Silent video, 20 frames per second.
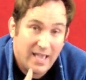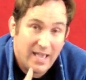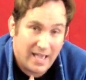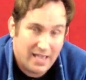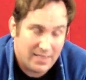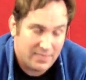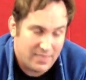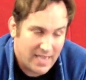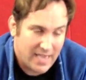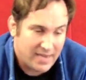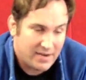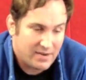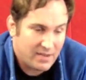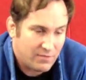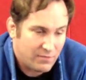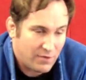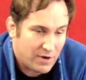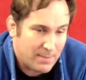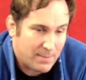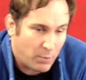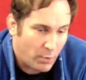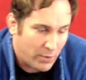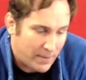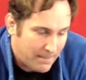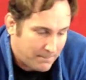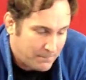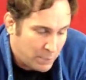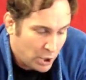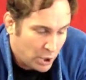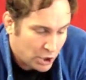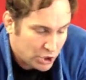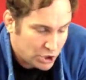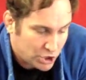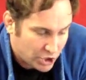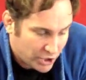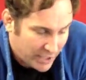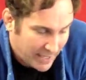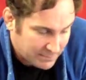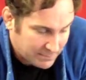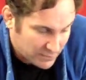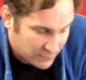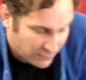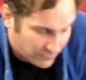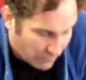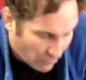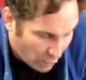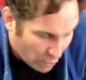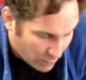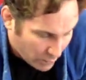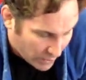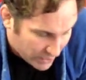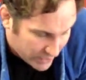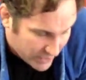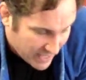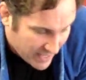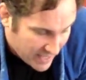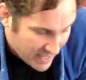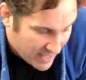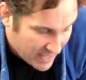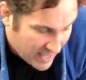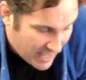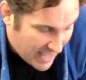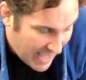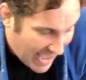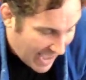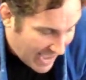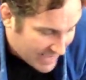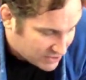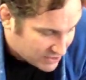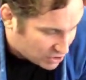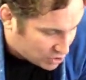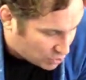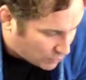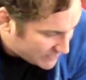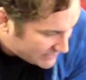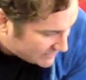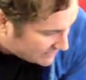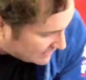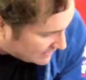and then, very important, push your hips forward as you twist